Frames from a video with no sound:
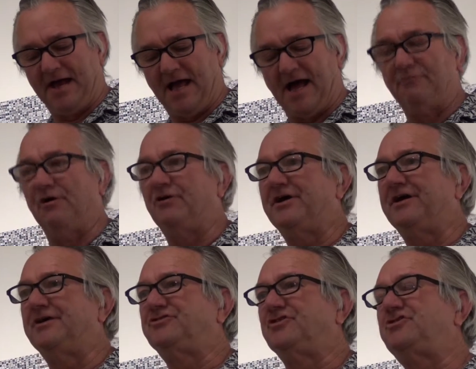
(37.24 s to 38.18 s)
I wrote
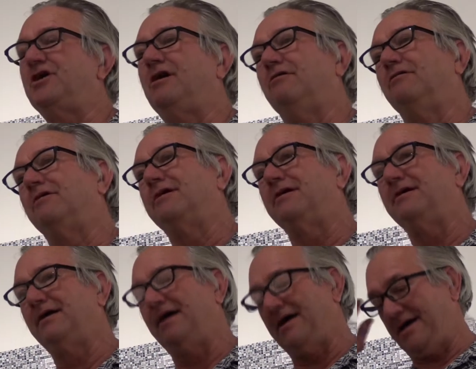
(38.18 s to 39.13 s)
it as a joke.
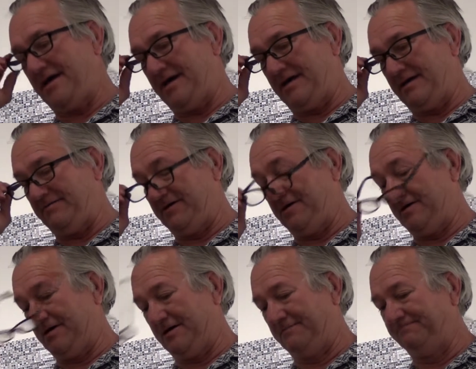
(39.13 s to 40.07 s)
I had
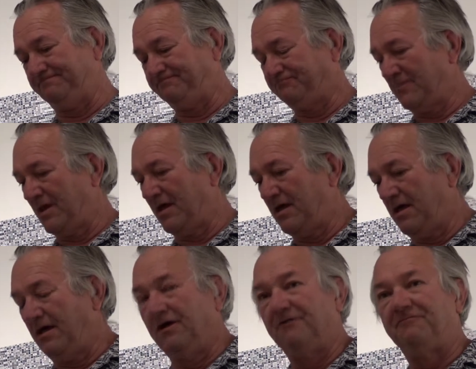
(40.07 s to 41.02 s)
a
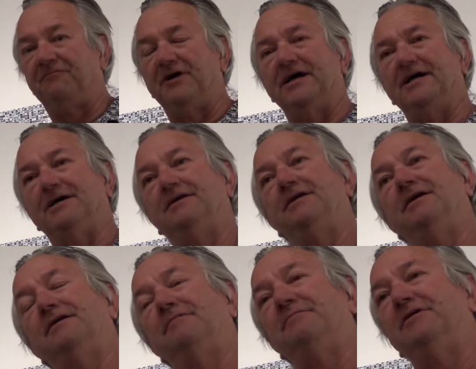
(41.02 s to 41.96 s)
friend,
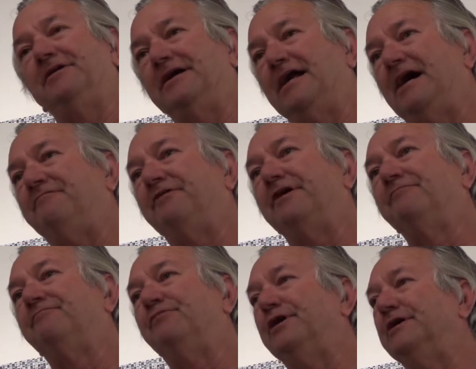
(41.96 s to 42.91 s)
an American
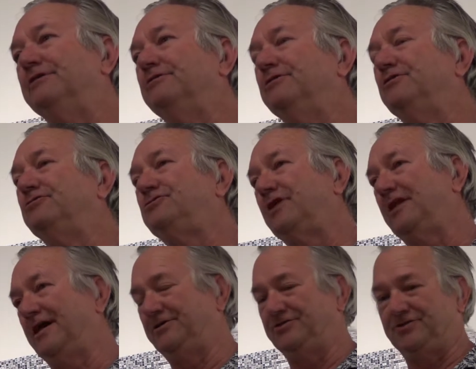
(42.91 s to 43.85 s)
African friend, who used to
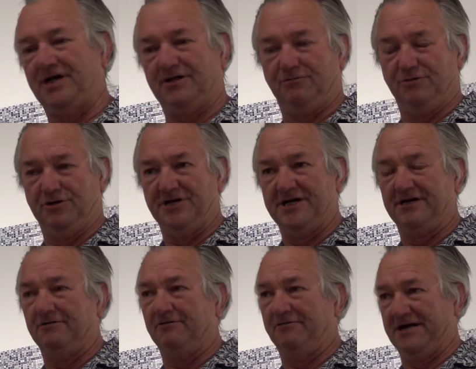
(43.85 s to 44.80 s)
like to say the word
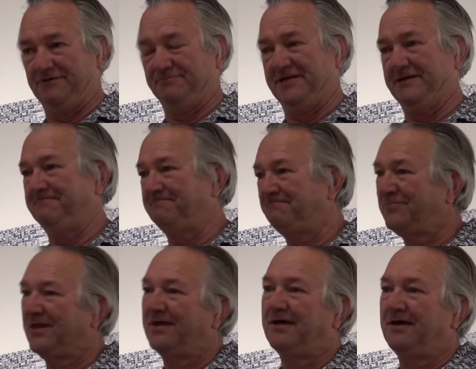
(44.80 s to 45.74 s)
nigger around me
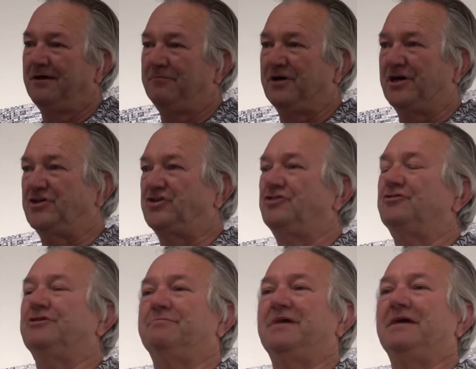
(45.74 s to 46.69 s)
because he
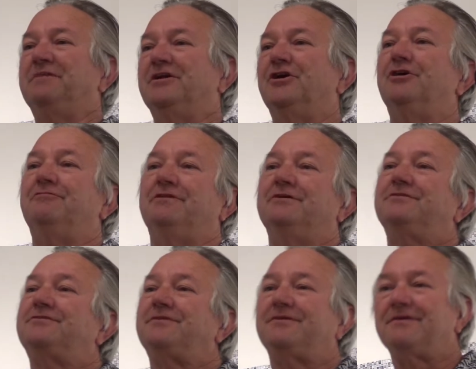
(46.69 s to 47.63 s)
knew it made me
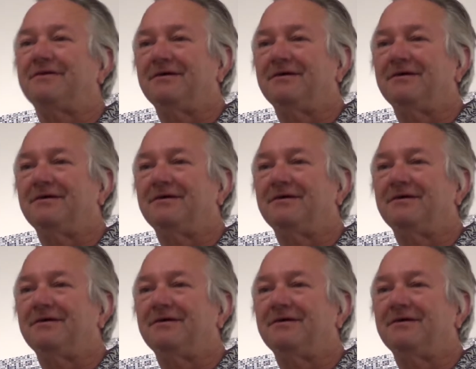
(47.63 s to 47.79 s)
nervous.